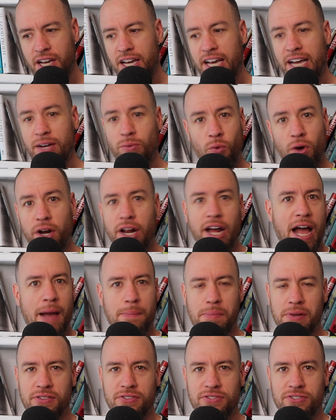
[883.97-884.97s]
And what
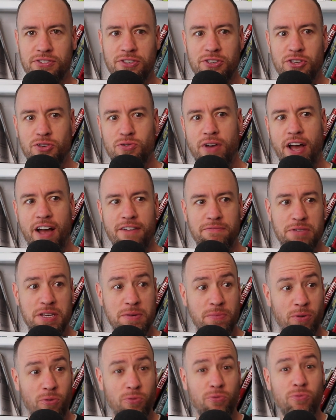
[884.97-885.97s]
happens? You have
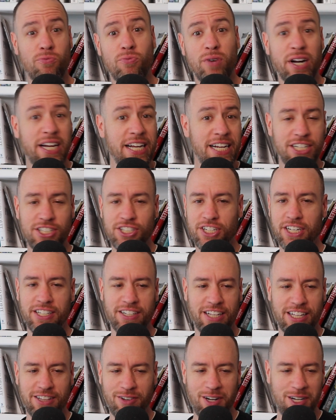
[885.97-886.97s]
people raging,
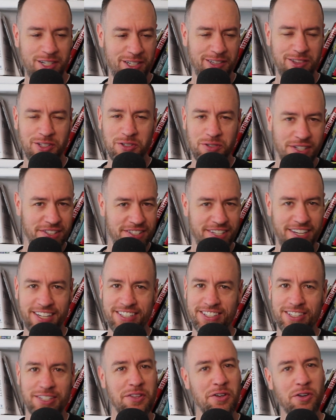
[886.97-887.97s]
like raging
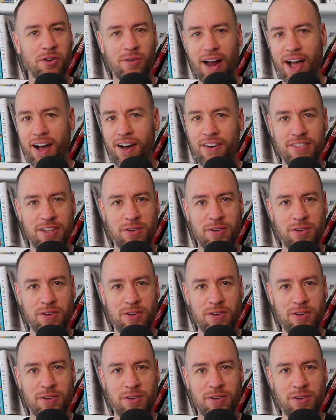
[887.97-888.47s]
lunatics in the crowd.